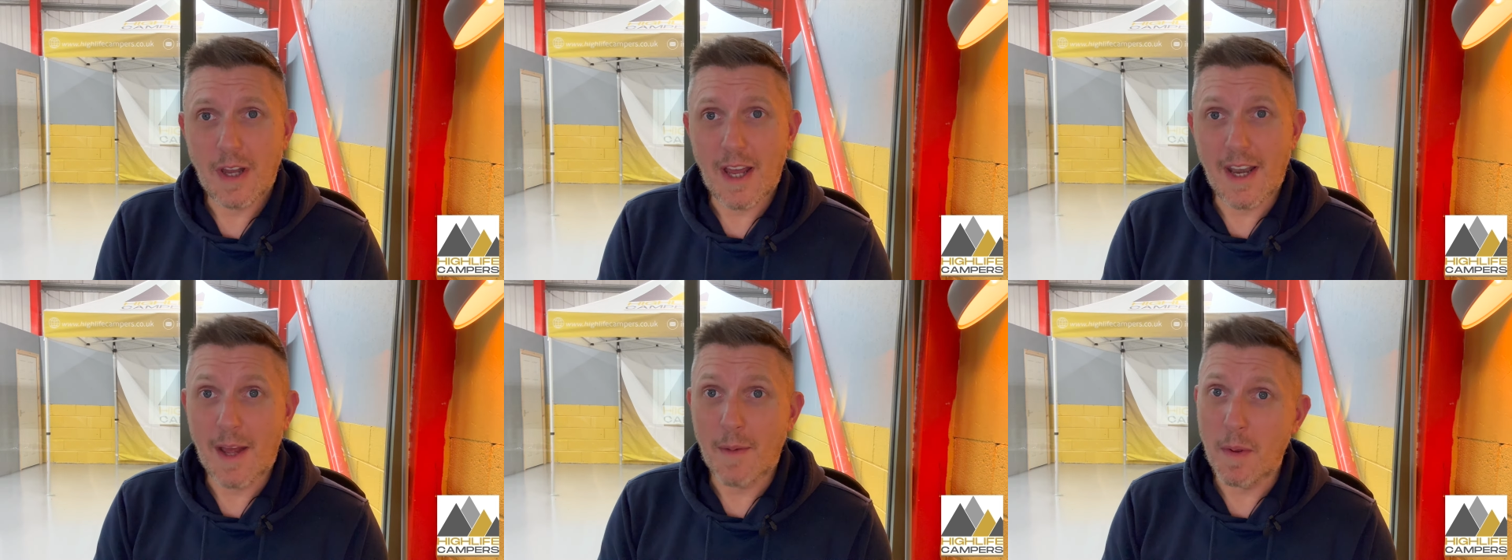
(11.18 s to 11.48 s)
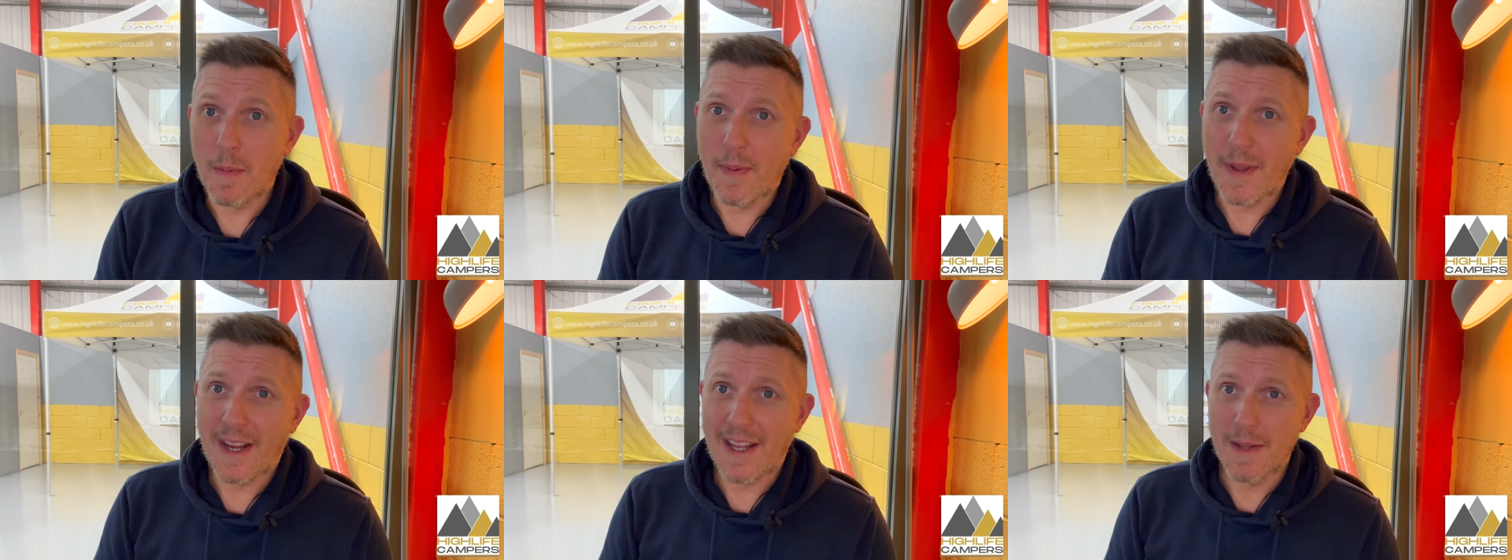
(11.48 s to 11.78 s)
and I'll
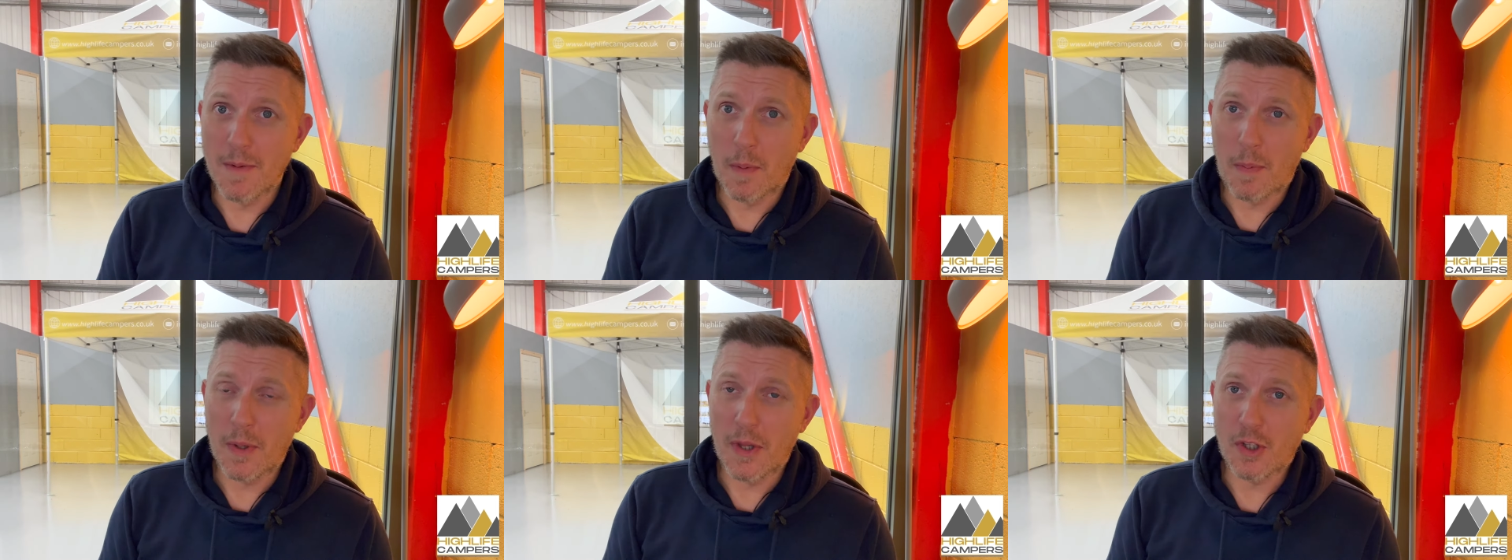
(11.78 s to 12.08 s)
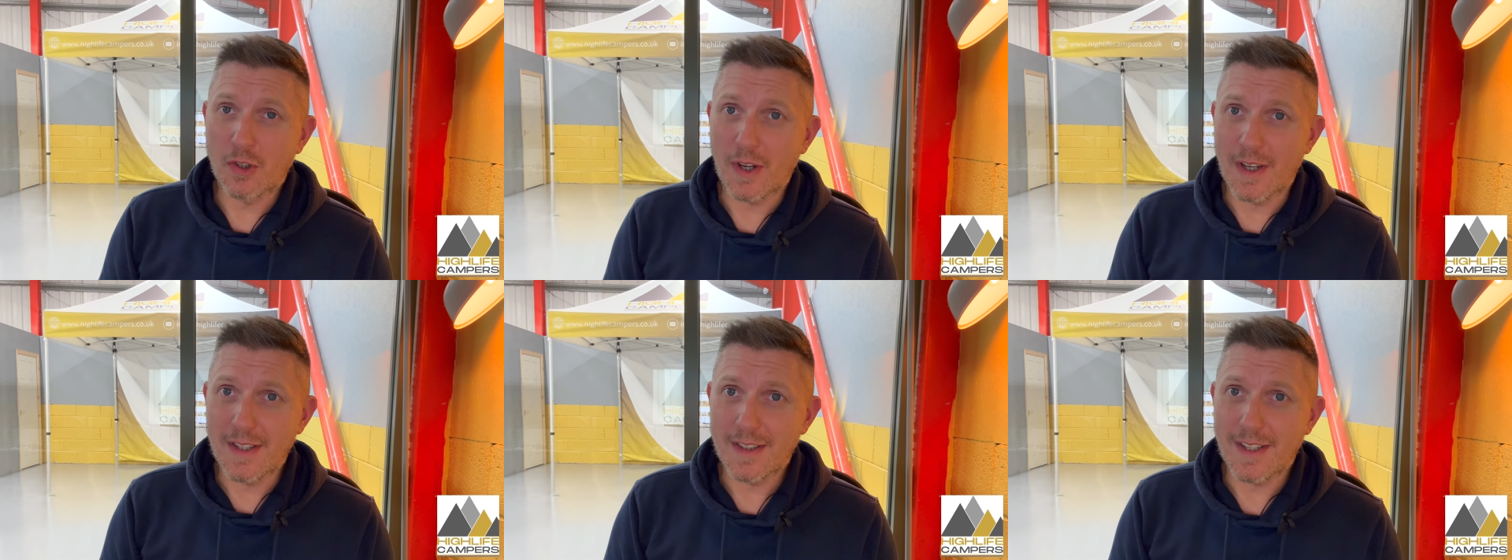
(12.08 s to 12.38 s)
be picking them up at
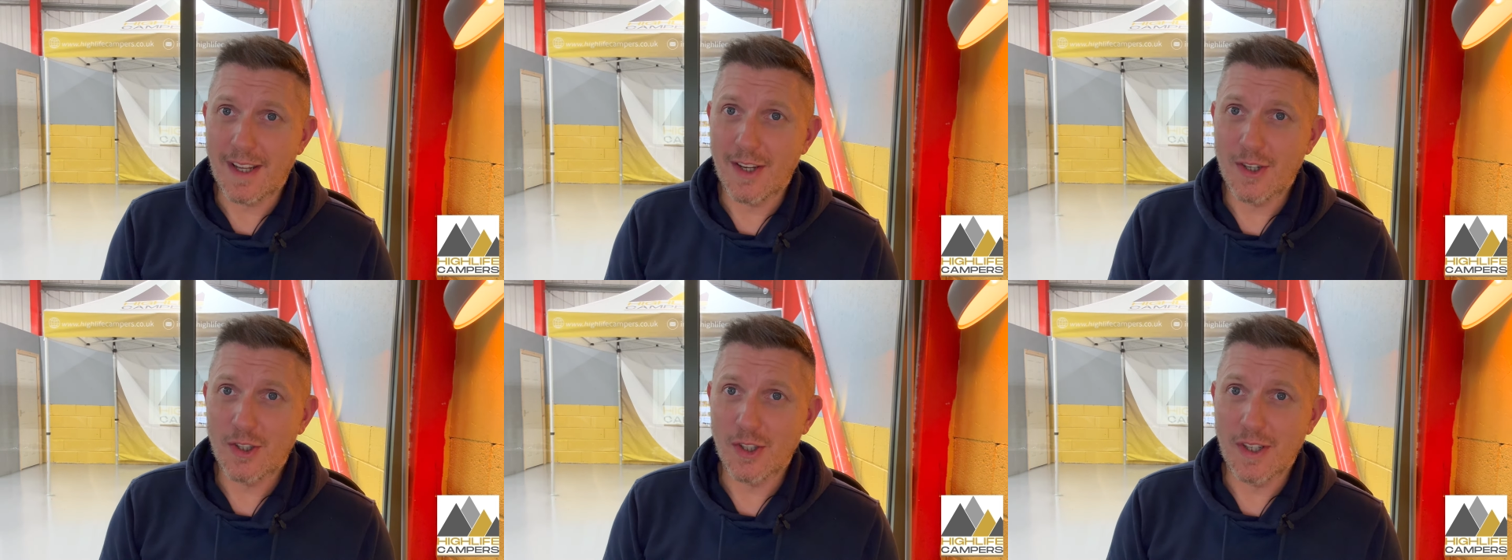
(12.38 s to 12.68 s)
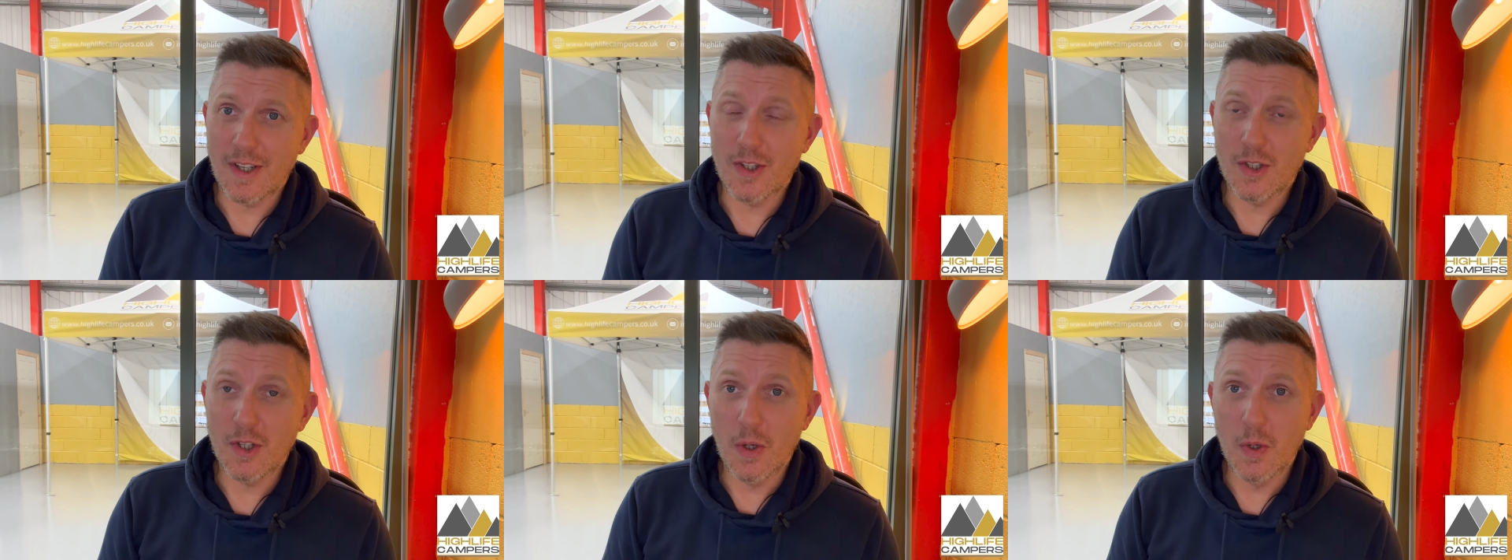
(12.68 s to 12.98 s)
the train
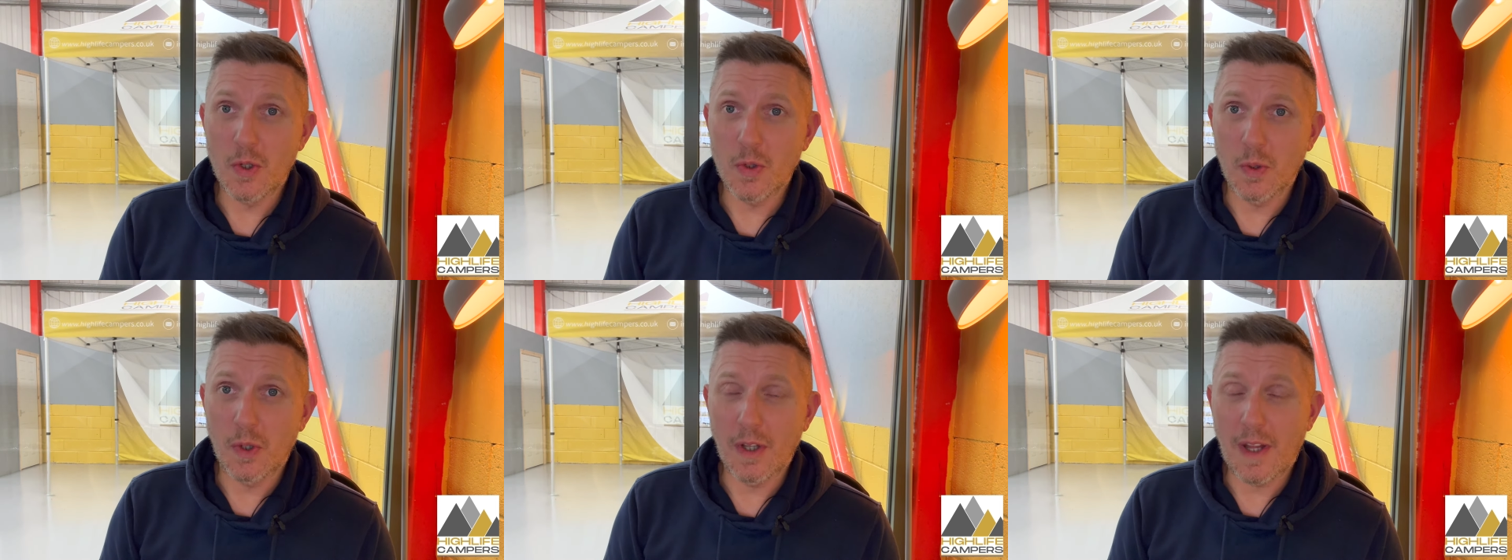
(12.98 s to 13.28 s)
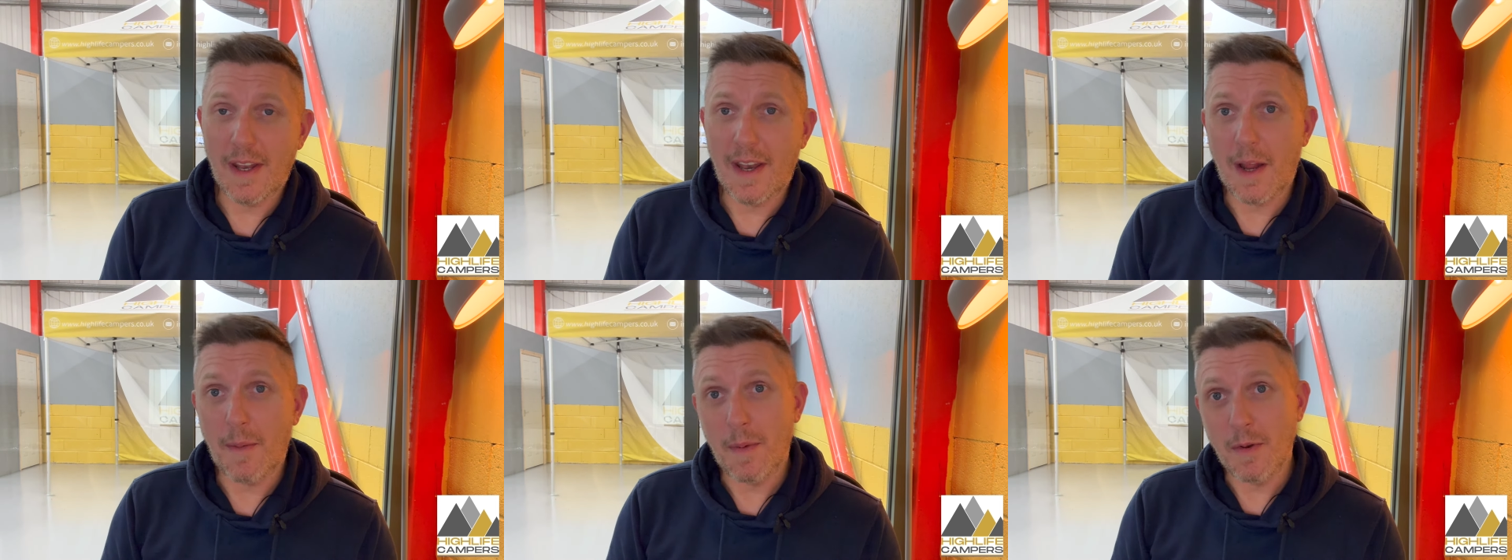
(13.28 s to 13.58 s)
station as
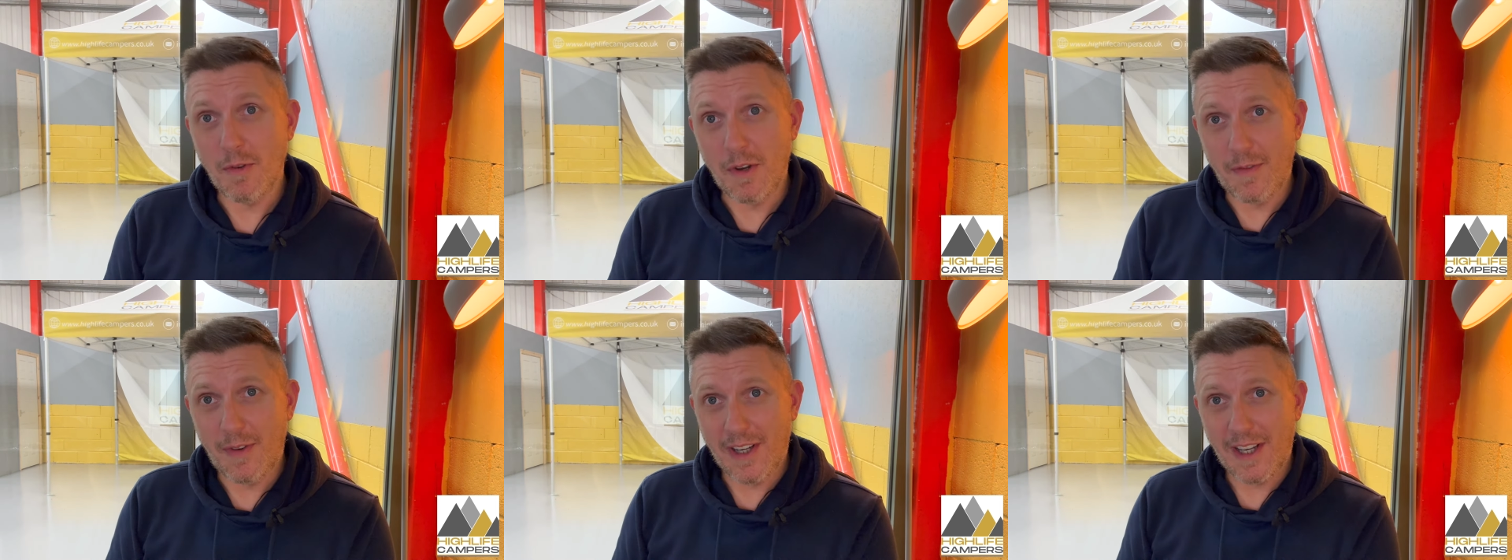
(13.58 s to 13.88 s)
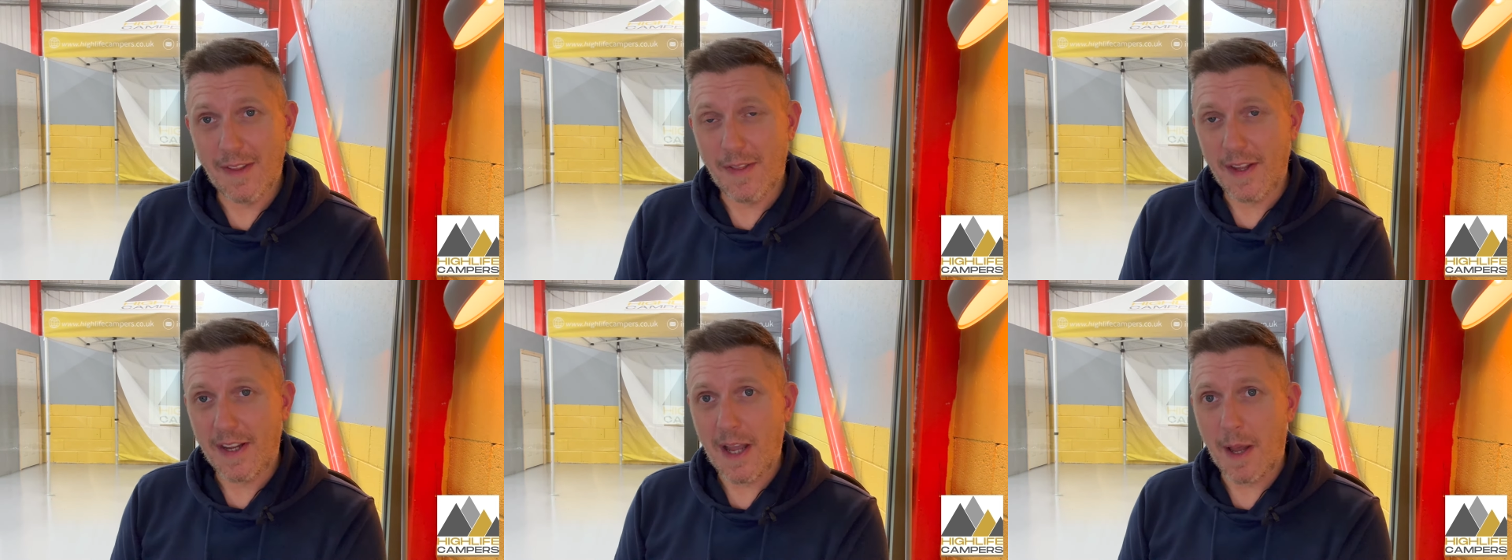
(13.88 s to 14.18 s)
usual, and I'll be
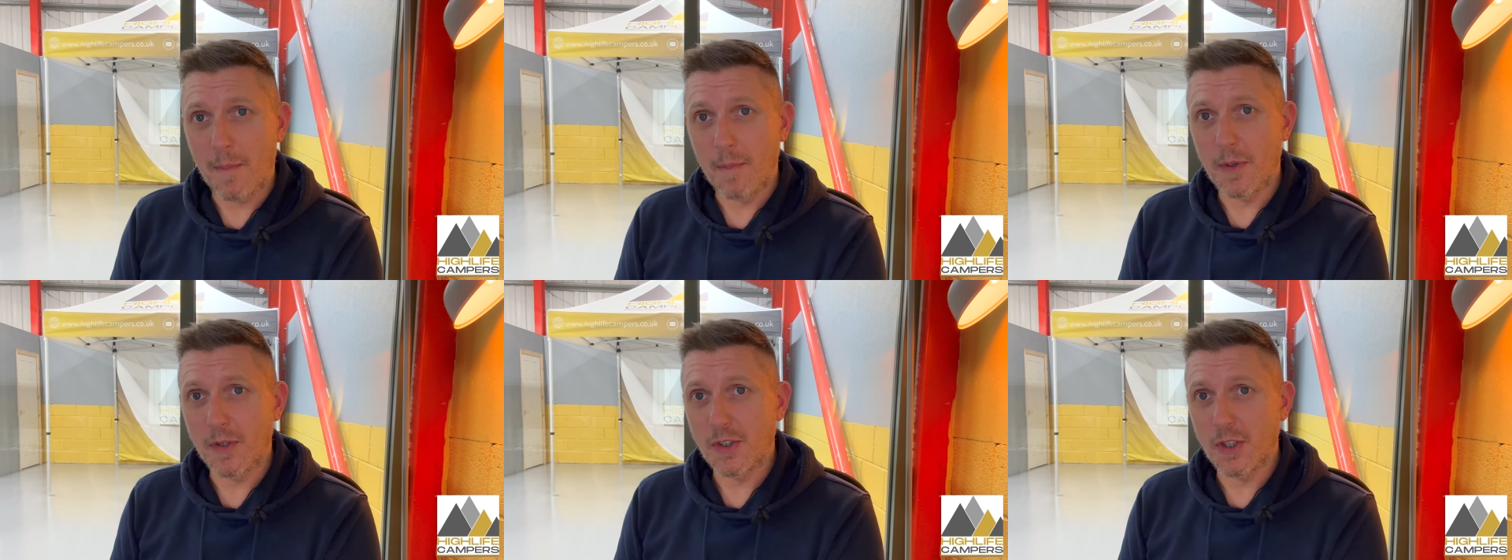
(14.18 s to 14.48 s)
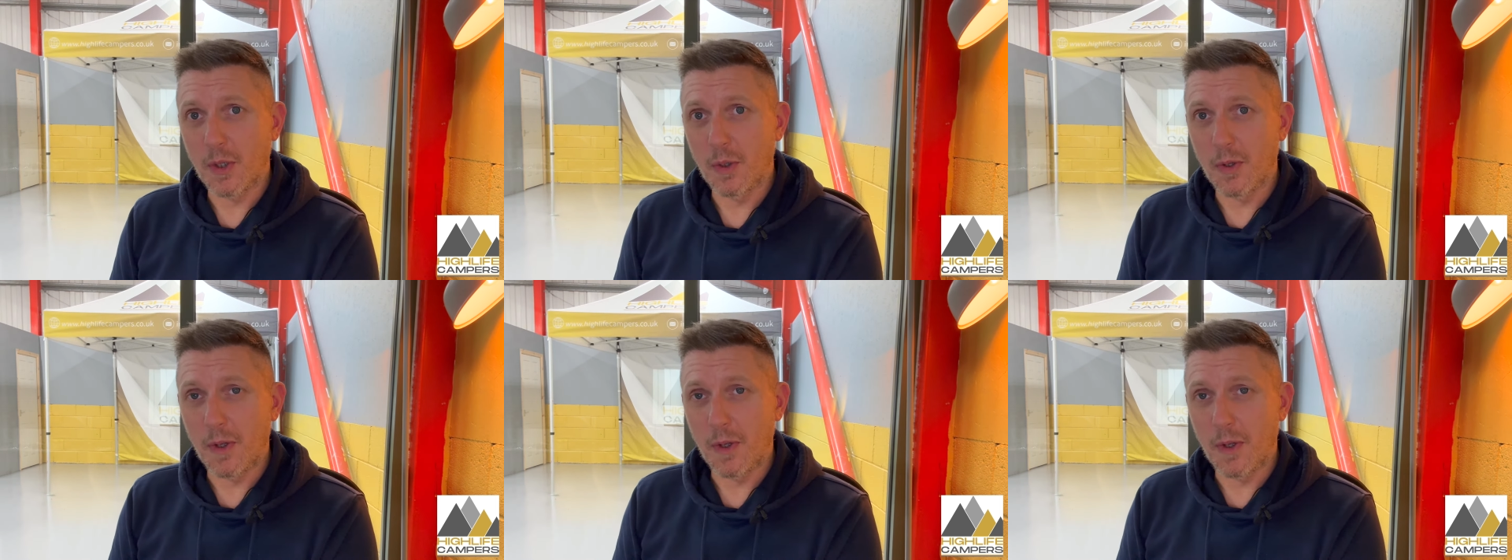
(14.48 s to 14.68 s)
revealing the camper to